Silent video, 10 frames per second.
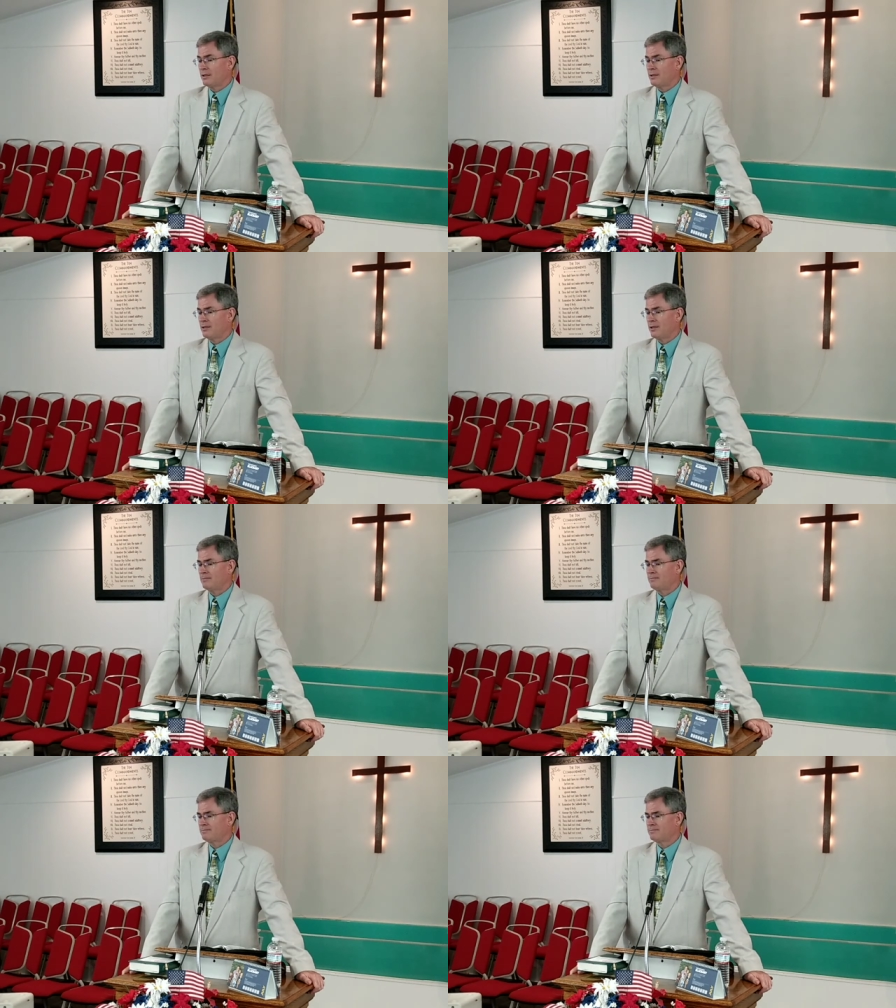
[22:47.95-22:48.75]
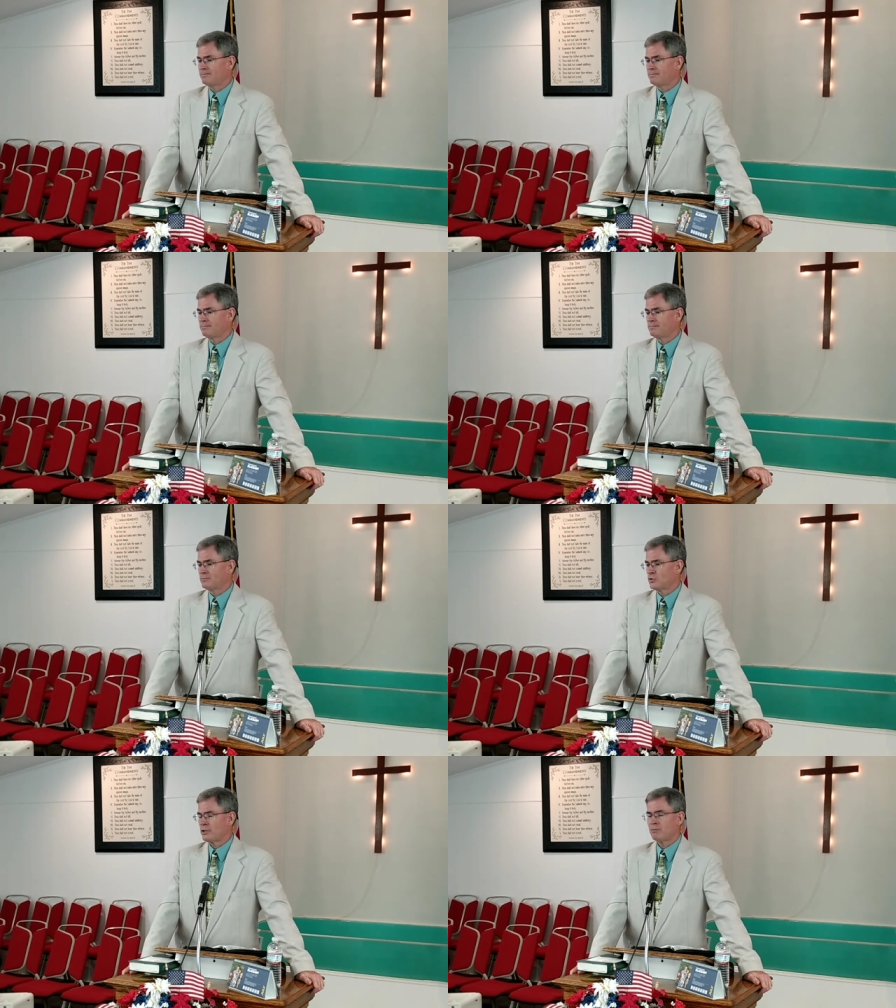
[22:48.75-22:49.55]
And um,
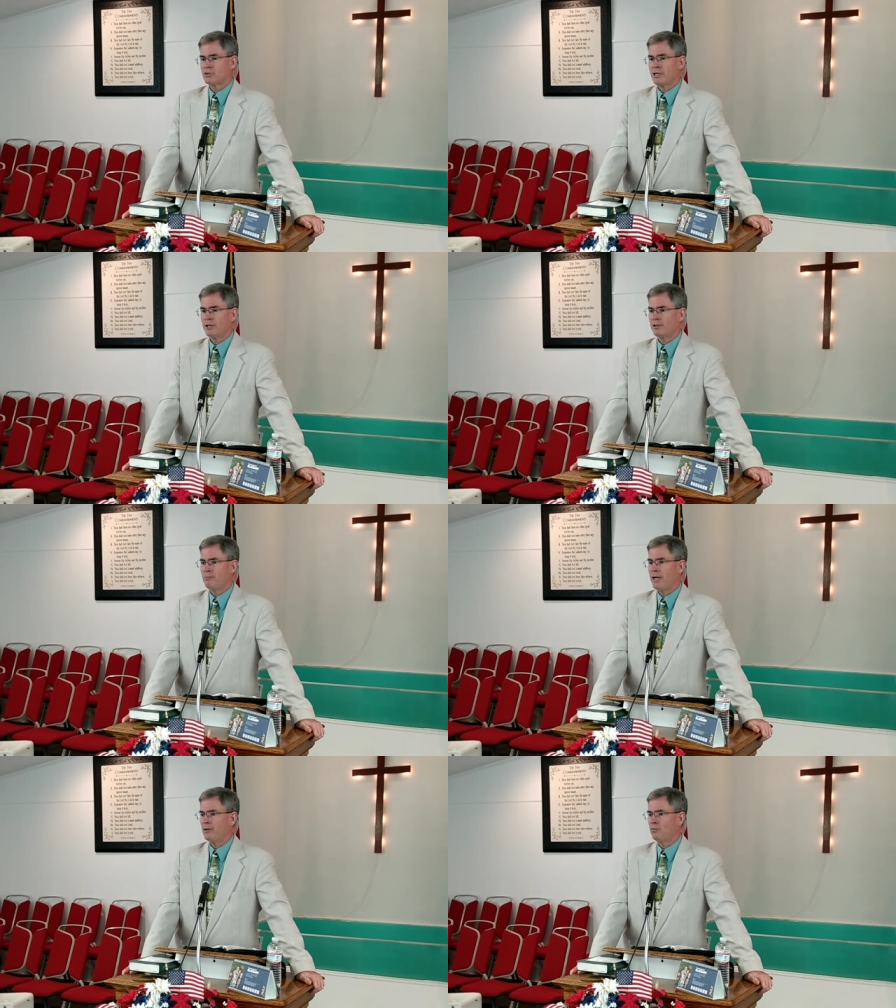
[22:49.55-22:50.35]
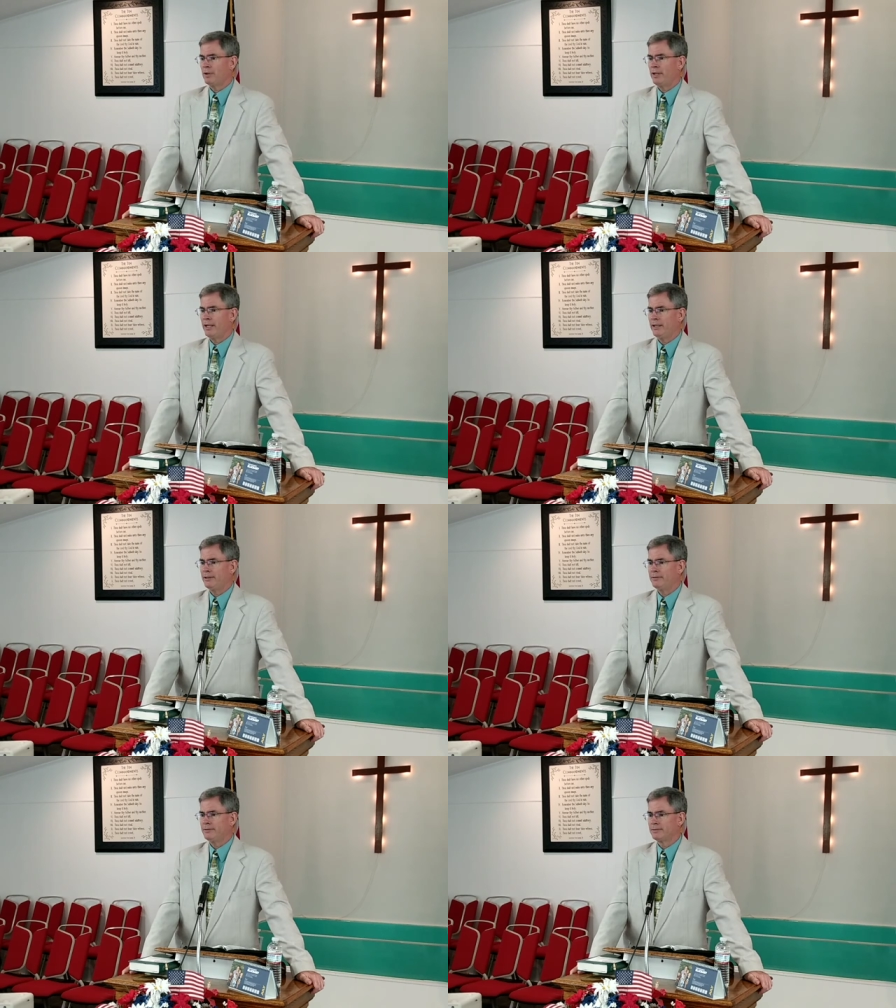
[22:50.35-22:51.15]
she was there in the bed one day,
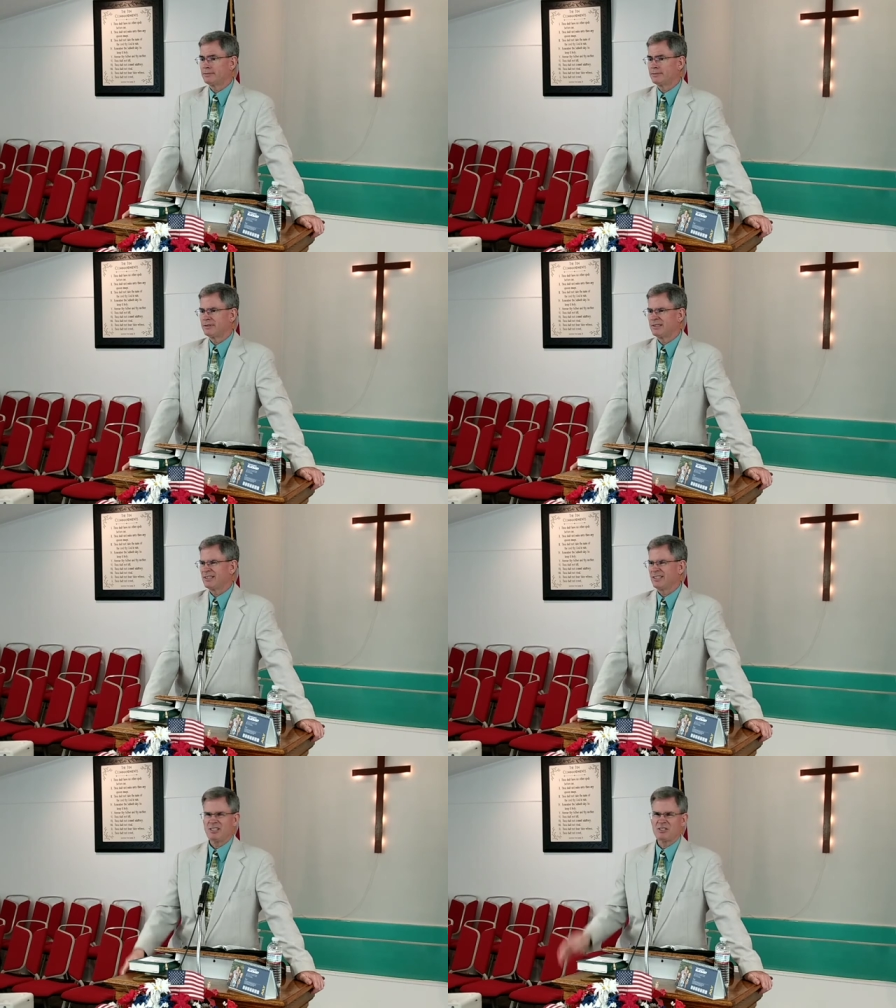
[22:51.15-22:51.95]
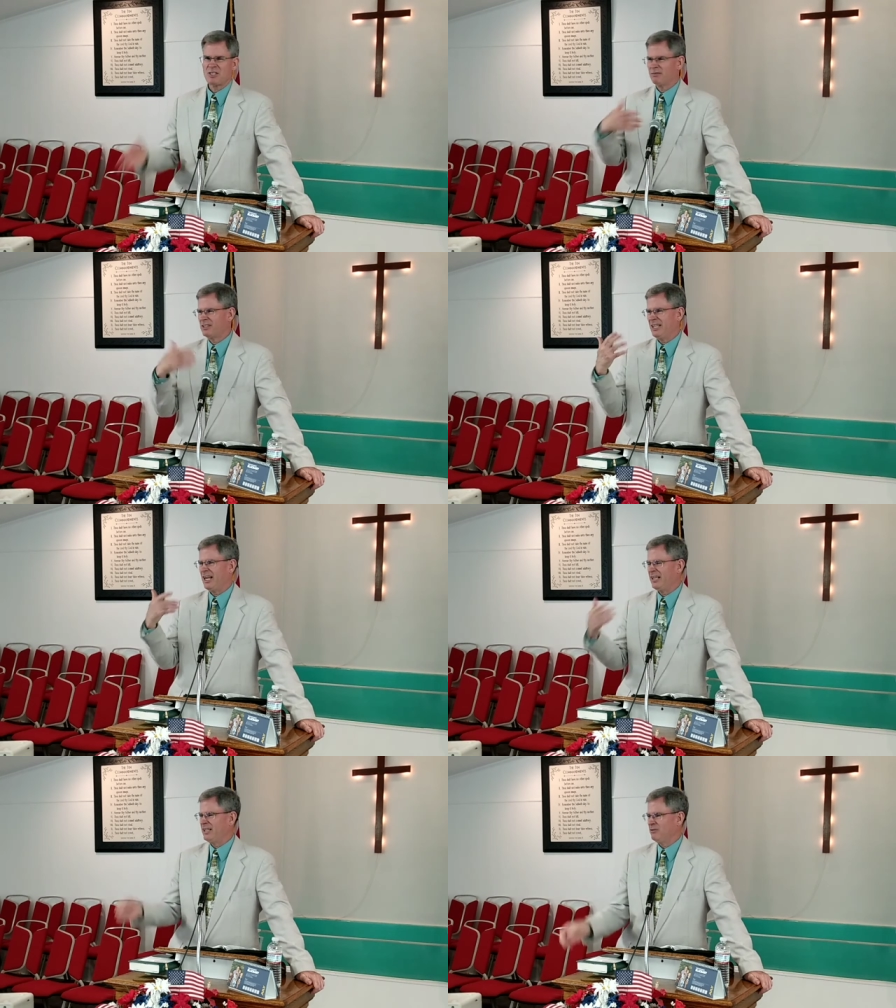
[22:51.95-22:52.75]
and it's something that
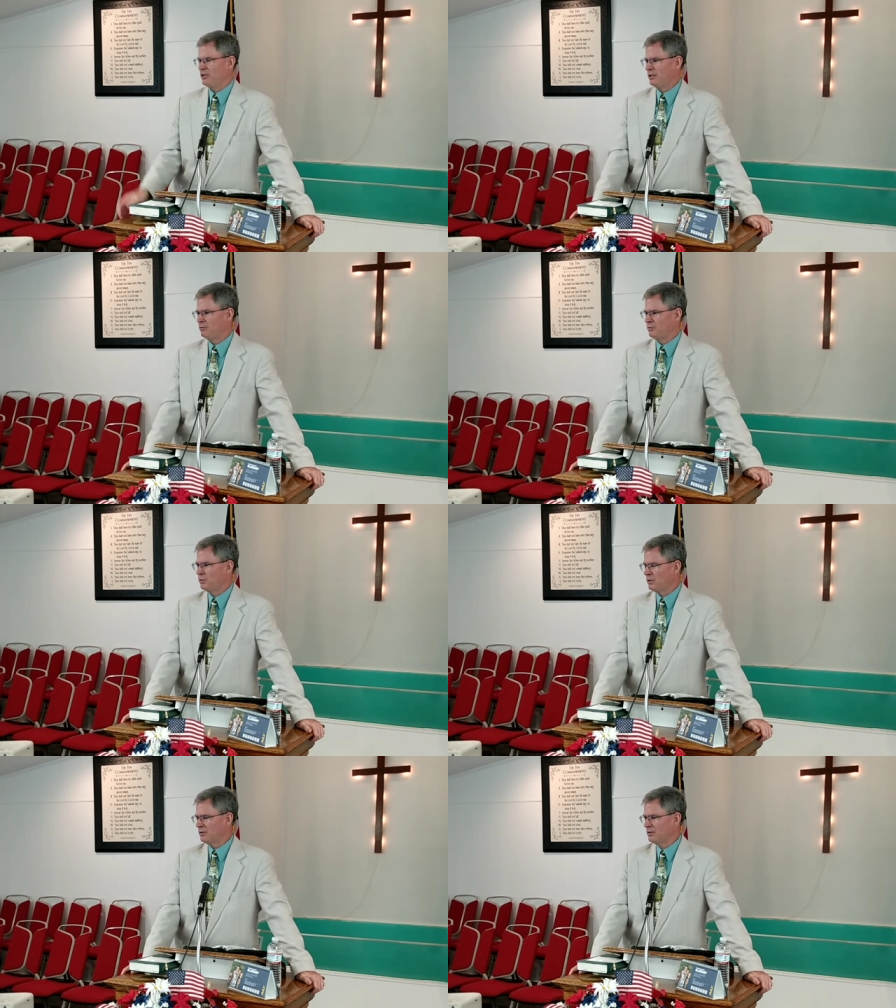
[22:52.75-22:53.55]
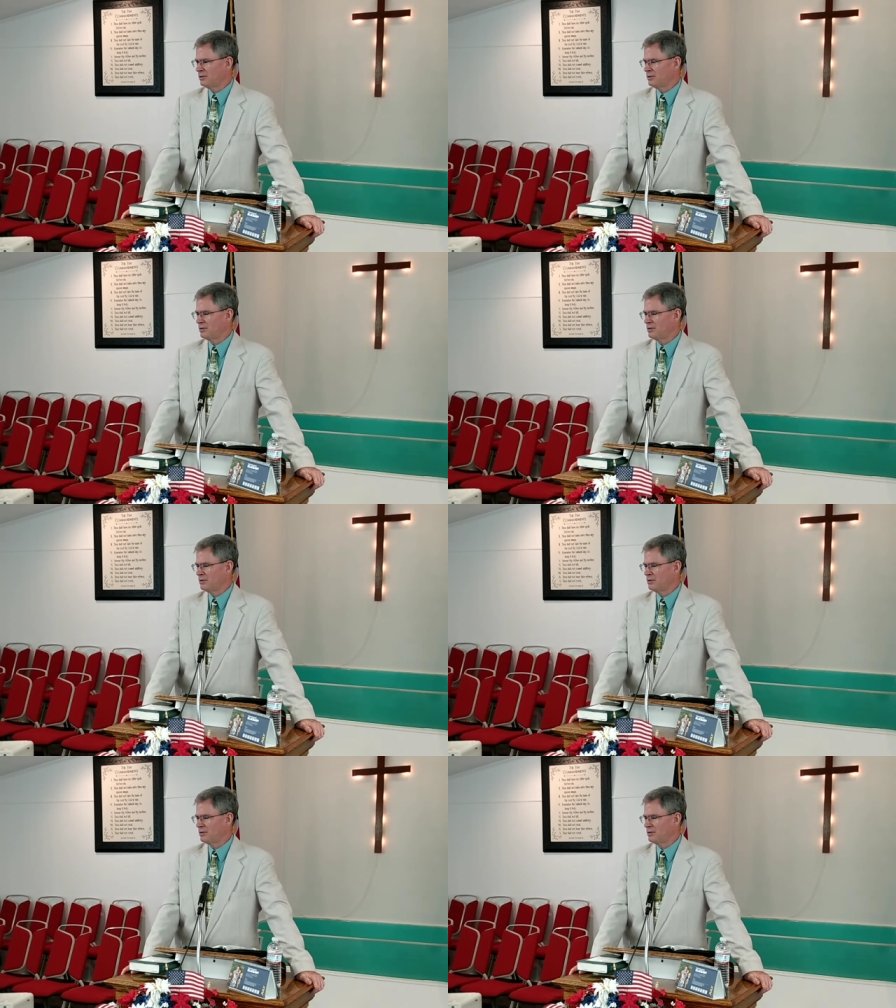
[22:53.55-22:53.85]
I'd never done before.